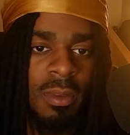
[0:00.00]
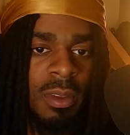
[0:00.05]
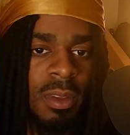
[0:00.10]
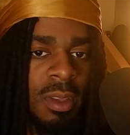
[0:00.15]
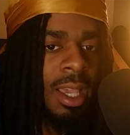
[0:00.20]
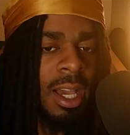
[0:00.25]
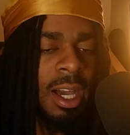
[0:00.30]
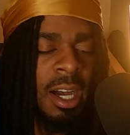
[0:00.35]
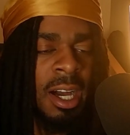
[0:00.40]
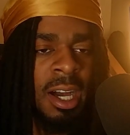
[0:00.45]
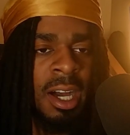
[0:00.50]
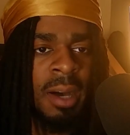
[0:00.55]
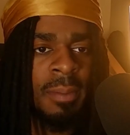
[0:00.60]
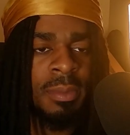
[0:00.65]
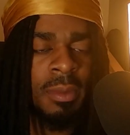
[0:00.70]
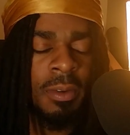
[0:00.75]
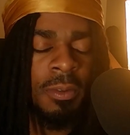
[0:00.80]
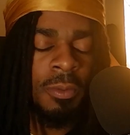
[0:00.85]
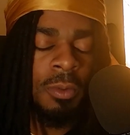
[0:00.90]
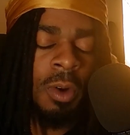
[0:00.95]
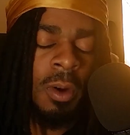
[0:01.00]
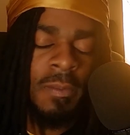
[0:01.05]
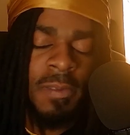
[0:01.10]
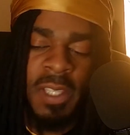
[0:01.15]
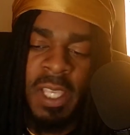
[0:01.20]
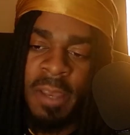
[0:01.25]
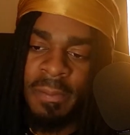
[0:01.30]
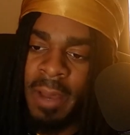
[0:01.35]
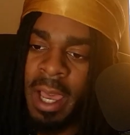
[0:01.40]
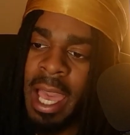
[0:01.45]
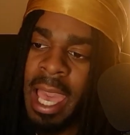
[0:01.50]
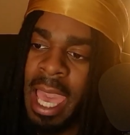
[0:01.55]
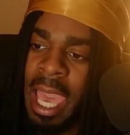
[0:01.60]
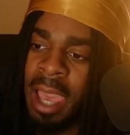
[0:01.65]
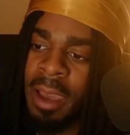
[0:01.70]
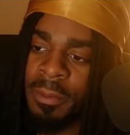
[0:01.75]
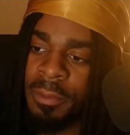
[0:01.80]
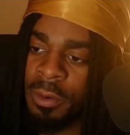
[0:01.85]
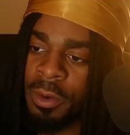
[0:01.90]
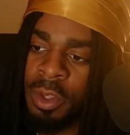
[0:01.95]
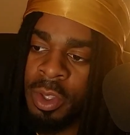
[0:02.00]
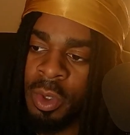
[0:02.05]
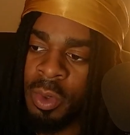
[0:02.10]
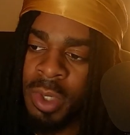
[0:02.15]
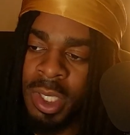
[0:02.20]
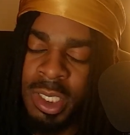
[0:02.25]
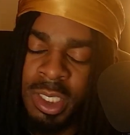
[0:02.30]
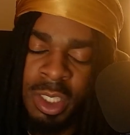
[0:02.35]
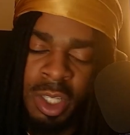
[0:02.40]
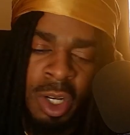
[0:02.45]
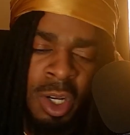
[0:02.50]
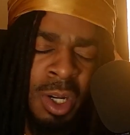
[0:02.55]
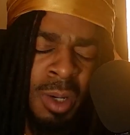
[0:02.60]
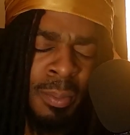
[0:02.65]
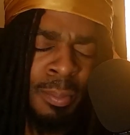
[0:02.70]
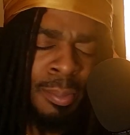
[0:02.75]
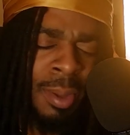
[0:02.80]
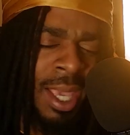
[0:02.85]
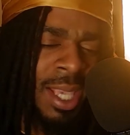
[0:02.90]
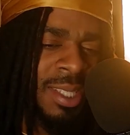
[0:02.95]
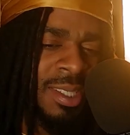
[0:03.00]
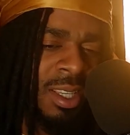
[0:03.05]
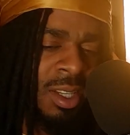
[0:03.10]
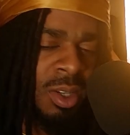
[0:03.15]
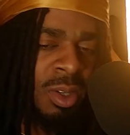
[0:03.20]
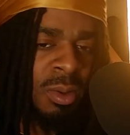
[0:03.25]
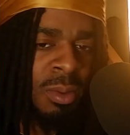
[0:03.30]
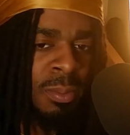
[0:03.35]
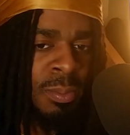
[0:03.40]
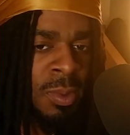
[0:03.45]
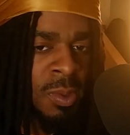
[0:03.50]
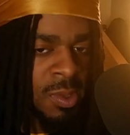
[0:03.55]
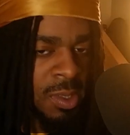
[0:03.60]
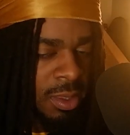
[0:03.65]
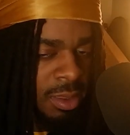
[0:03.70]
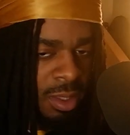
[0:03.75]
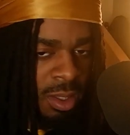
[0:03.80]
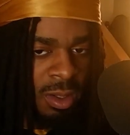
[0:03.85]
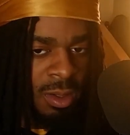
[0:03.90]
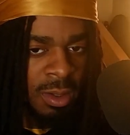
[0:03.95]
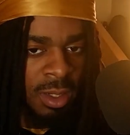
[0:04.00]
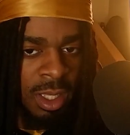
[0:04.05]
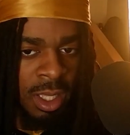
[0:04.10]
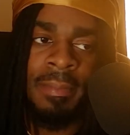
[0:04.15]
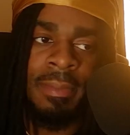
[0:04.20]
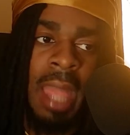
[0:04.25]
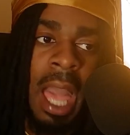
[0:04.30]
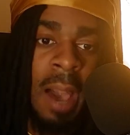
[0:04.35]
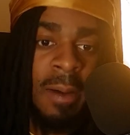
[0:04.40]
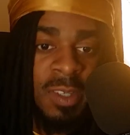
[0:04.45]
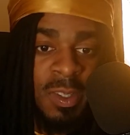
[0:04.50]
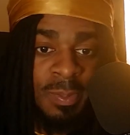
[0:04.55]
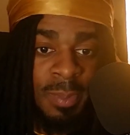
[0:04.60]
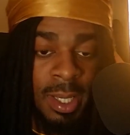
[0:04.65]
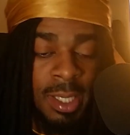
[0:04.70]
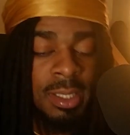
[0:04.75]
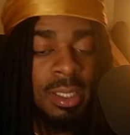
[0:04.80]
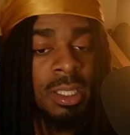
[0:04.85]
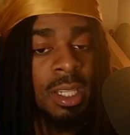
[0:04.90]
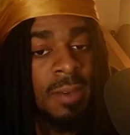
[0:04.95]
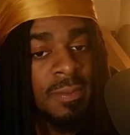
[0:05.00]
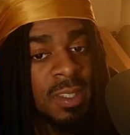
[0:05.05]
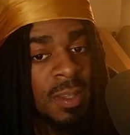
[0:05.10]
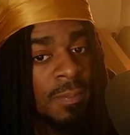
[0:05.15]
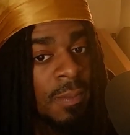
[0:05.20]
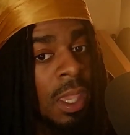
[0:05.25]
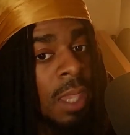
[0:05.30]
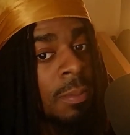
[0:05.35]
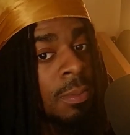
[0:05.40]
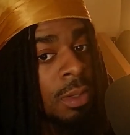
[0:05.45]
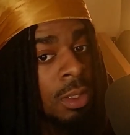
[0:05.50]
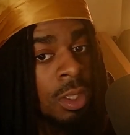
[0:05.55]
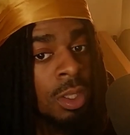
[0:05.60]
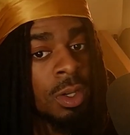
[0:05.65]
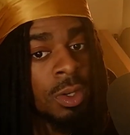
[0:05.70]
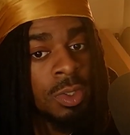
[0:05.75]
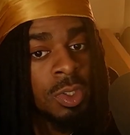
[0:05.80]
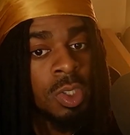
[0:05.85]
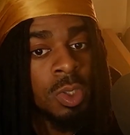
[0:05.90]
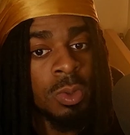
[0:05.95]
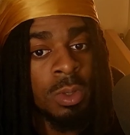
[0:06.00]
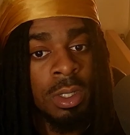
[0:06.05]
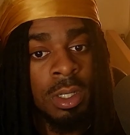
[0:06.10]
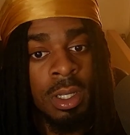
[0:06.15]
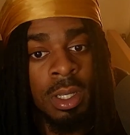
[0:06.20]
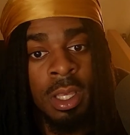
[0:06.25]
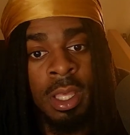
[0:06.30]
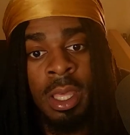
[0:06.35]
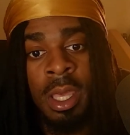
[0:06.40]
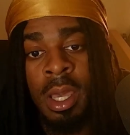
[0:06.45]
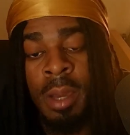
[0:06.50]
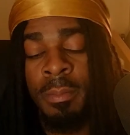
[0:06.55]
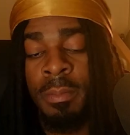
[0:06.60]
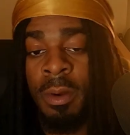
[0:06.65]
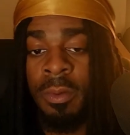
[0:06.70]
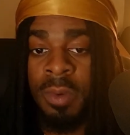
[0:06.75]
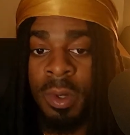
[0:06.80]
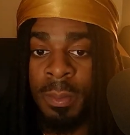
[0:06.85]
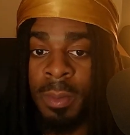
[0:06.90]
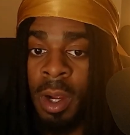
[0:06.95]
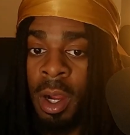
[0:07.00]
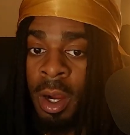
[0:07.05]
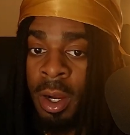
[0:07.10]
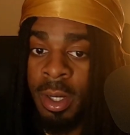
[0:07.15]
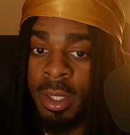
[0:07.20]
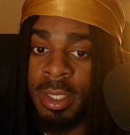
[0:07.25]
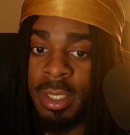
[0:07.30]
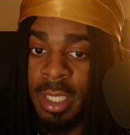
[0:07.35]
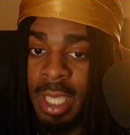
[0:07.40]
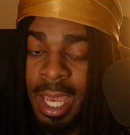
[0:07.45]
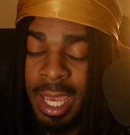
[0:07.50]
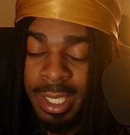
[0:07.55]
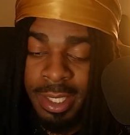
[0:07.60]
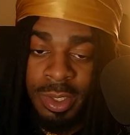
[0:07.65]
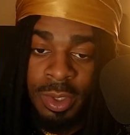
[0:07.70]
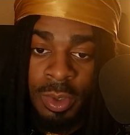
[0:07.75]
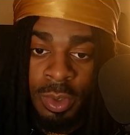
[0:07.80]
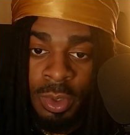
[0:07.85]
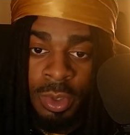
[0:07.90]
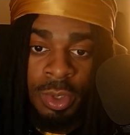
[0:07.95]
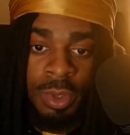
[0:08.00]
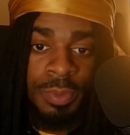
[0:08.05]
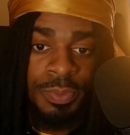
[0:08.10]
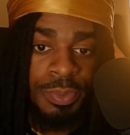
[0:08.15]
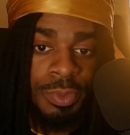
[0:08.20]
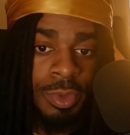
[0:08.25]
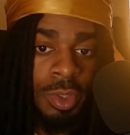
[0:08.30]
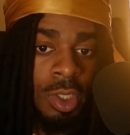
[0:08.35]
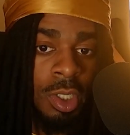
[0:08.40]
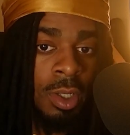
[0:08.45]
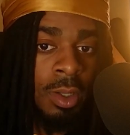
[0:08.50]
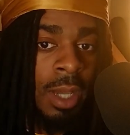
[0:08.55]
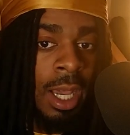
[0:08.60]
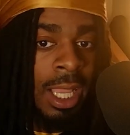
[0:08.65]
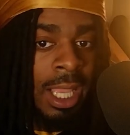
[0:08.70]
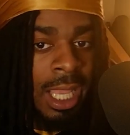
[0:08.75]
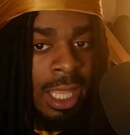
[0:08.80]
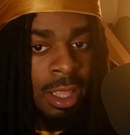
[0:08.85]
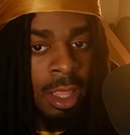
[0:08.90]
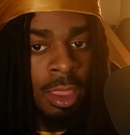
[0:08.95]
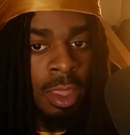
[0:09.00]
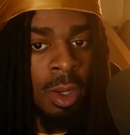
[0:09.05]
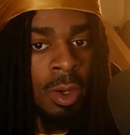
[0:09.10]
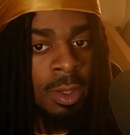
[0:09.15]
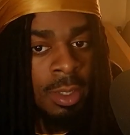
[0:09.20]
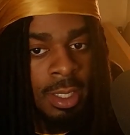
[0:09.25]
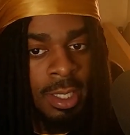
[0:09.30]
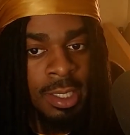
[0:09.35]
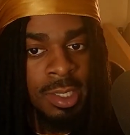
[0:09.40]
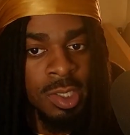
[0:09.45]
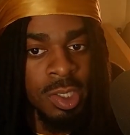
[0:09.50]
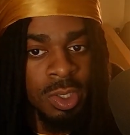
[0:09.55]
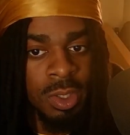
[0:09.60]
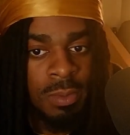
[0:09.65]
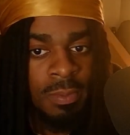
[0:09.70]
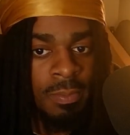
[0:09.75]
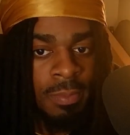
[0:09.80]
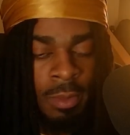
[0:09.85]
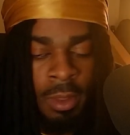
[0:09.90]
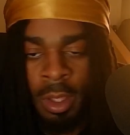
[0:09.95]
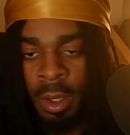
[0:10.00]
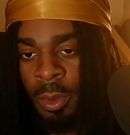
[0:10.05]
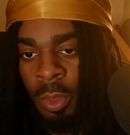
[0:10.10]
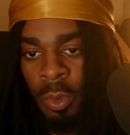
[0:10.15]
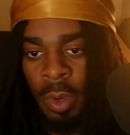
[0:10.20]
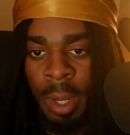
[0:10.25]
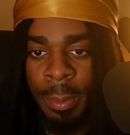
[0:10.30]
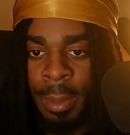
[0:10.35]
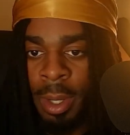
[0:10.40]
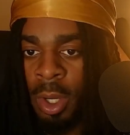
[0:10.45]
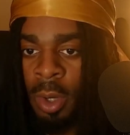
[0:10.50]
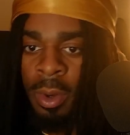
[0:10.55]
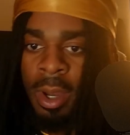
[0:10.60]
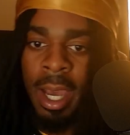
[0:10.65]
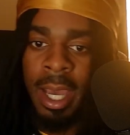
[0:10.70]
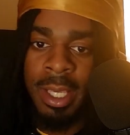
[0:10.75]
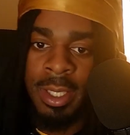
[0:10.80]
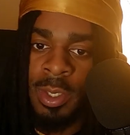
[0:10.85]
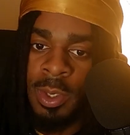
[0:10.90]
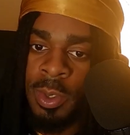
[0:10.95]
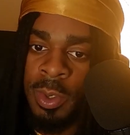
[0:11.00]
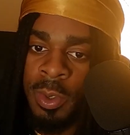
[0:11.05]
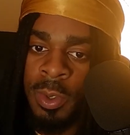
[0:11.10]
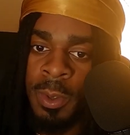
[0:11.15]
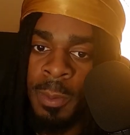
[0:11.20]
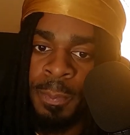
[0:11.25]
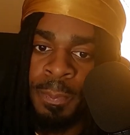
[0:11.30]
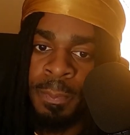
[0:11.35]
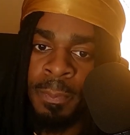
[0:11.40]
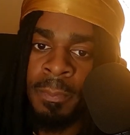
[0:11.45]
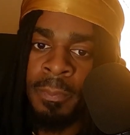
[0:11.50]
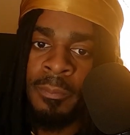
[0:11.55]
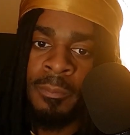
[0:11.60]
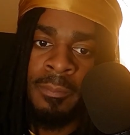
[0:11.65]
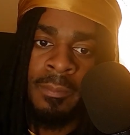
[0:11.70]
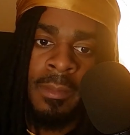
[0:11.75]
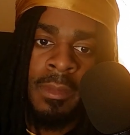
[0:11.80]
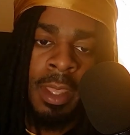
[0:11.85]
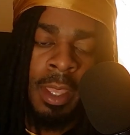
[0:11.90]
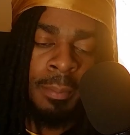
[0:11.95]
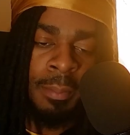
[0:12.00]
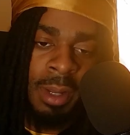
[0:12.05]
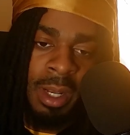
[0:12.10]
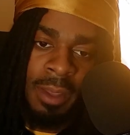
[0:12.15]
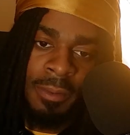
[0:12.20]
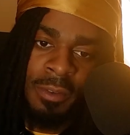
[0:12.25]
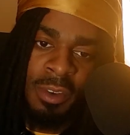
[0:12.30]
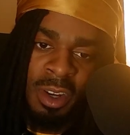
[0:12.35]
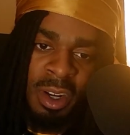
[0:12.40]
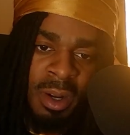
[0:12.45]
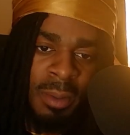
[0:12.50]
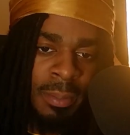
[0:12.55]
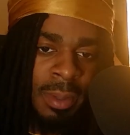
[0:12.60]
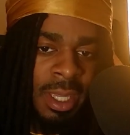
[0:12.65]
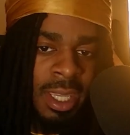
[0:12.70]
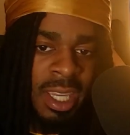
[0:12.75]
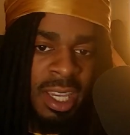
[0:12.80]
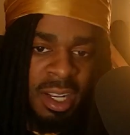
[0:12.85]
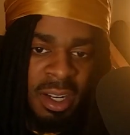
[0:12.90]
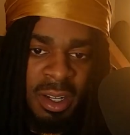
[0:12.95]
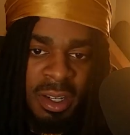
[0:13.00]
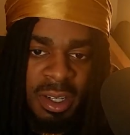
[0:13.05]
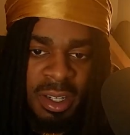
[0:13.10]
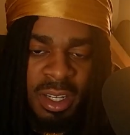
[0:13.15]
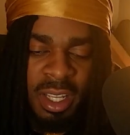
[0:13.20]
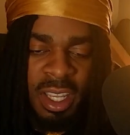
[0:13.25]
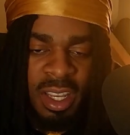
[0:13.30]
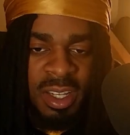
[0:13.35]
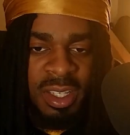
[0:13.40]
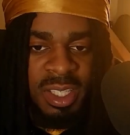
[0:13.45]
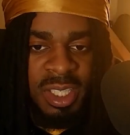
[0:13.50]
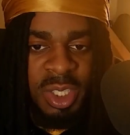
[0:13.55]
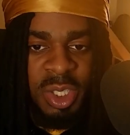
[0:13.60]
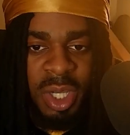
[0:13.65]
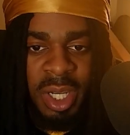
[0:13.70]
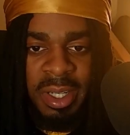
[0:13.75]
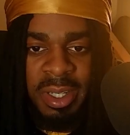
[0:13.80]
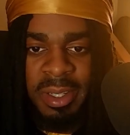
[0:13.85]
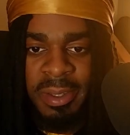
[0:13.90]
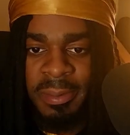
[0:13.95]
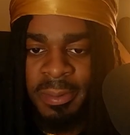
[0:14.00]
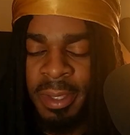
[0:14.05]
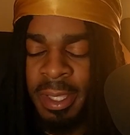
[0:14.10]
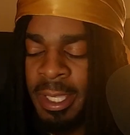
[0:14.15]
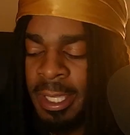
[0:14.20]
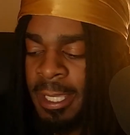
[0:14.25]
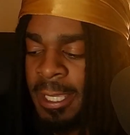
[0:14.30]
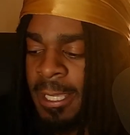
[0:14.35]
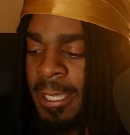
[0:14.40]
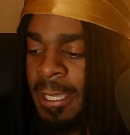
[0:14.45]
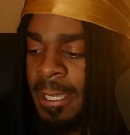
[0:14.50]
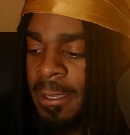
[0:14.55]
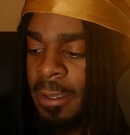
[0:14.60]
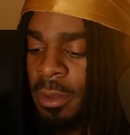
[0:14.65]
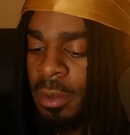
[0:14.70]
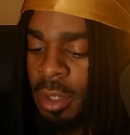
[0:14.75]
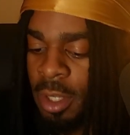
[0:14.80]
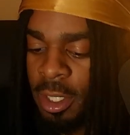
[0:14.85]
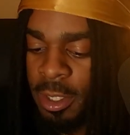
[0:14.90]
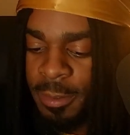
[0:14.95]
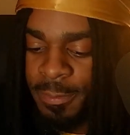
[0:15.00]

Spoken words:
The fourth tip I have for you is learn basic music theory. I was blessed enough to be able to go to a performing arts high school, so I kind of learned this, you know, throughout my whole high school. But if you're a beginner and you're just trying to, you know,